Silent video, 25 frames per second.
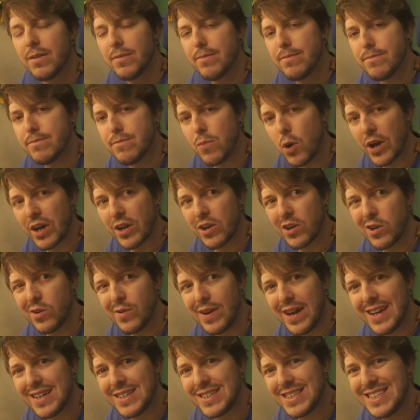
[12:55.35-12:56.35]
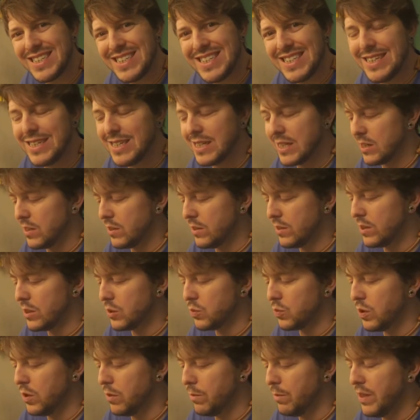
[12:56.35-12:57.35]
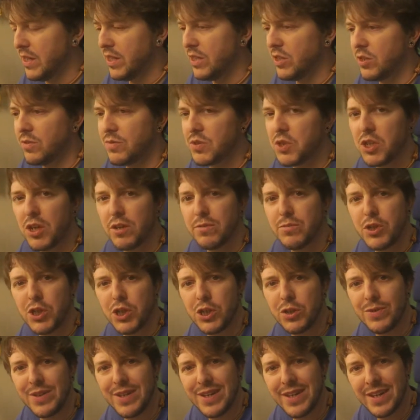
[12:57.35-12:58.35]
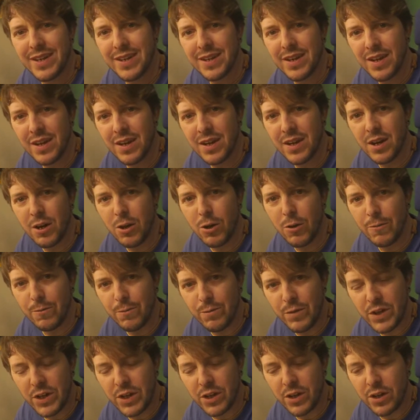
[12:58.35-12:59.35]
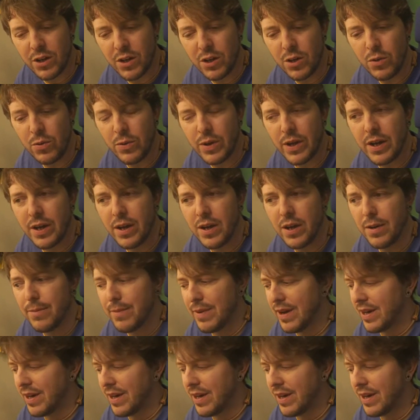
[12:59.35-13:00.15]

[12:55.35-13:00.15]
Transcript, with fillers: micro S D card as well, because obviously I'm shooting a lot of video um,